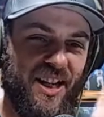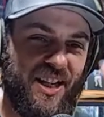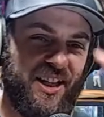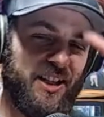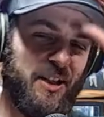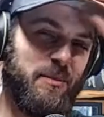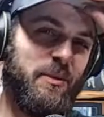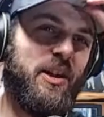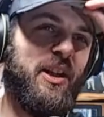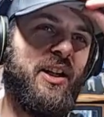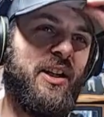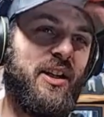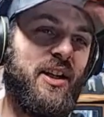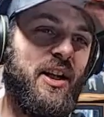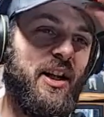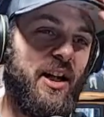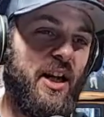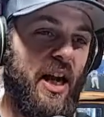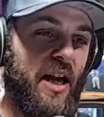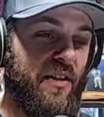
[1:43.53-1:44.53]
Come on.
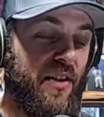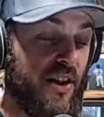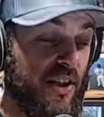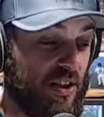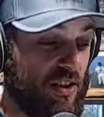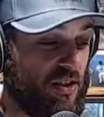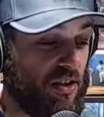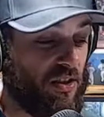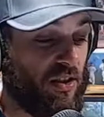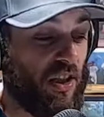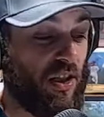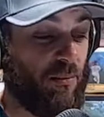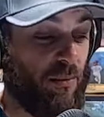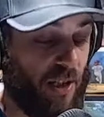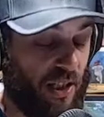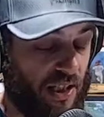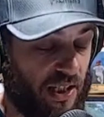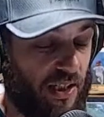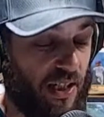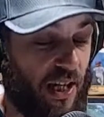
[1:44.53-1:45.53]
I think this is going to be
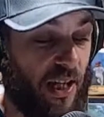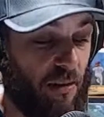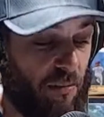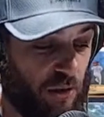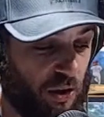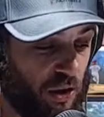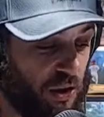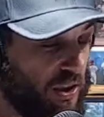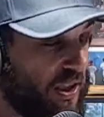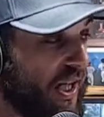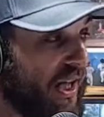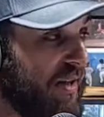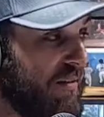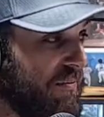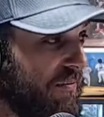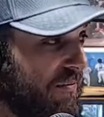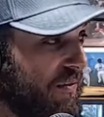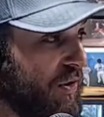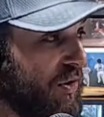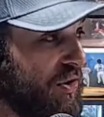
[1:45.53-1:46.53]
a damn good game
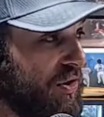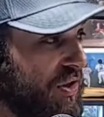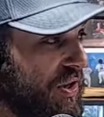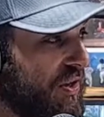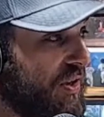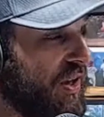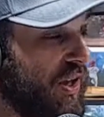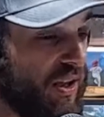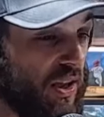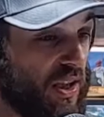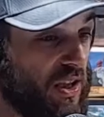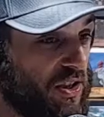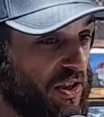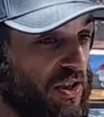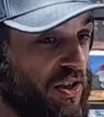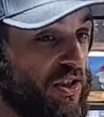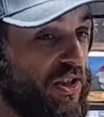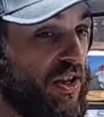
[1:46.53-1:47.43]
first because this is the